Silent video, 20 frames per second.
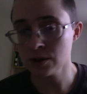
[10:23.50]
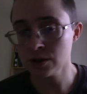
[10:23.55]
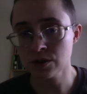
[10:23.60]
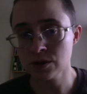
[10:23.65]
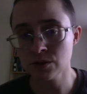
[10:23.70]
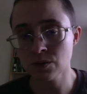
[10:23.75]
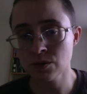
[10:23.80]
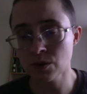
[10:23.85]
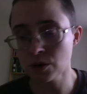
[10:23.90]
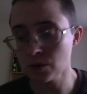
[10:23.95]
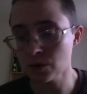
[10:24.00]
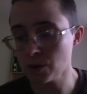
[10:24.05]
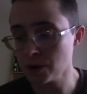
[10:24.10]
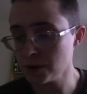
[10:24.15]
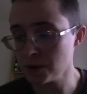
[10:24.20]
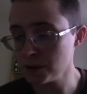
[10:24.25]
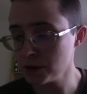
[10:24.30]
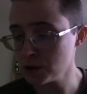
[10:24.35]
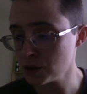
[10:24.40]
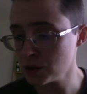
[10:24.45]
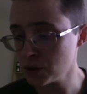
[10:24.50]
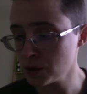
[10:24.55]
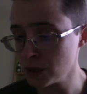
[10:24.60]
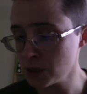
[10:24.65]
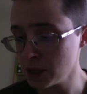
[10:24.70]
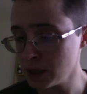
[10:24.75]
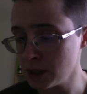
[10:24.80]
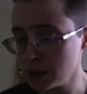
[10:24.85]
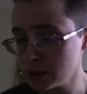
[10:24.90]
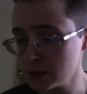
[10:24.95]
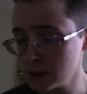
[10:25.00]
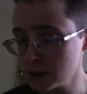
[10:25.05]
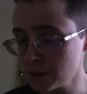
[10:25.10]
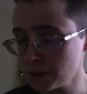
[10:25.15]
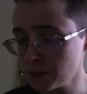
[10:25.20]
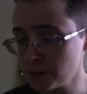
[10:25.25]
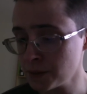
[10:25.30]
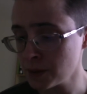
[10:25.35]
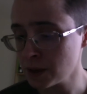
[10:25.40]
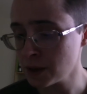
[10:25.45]
toward one of the trees
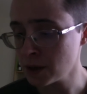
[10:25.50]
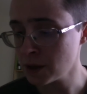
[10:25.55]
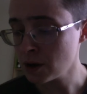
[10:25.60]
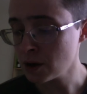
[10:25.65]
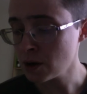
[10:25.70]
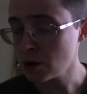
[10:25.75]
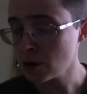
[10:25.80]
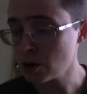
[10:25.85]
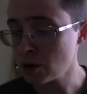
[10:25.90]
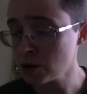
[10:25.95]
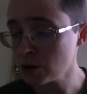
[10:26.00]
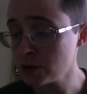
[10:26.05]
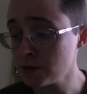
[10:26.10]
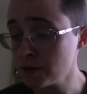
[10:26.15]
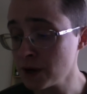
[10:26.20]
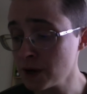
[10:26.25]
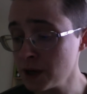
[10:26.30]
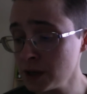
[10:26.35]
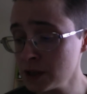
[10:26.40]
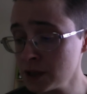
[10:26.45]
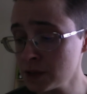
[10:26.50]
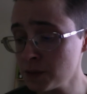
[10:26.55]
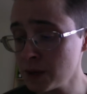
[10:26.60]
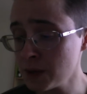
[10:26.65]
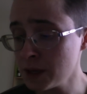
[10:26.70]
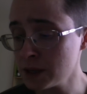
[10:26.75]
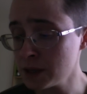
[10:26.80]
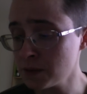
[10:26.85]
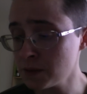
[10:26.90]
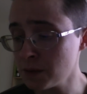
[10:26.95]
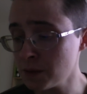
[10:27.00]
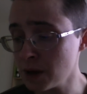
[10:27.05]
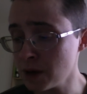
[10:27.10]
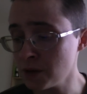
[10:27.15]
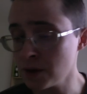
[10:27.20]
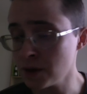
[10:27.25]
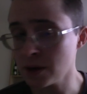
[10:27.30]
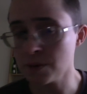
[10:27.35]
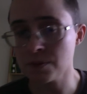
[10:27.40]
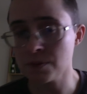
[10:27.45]
or to find a space among
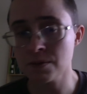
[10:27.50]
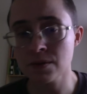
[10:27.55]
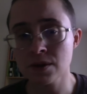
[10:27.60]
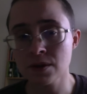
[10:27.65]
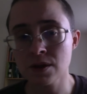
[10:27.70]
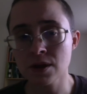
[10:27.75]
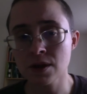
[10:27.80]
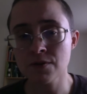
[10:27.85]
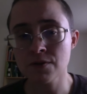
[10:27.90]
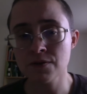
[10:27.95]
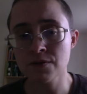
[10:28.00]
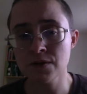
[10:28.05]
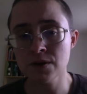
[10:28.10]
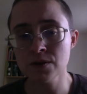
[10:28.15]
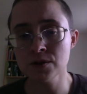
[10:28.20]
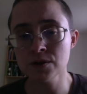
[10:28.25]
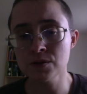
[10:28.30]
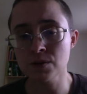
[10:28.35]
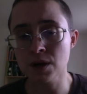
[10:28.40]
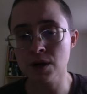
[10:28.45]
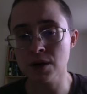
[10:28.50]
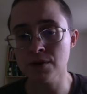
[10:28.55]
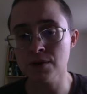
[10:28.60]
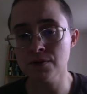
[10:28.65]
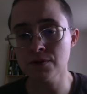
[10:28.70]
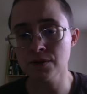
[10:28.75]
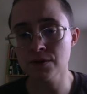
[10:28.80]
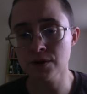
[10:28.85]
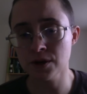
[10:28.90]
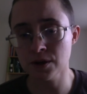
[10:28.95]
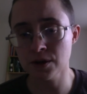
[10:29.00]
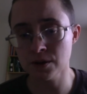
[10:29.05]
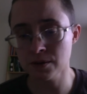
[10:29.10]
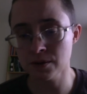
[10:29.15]
them that feels right for you.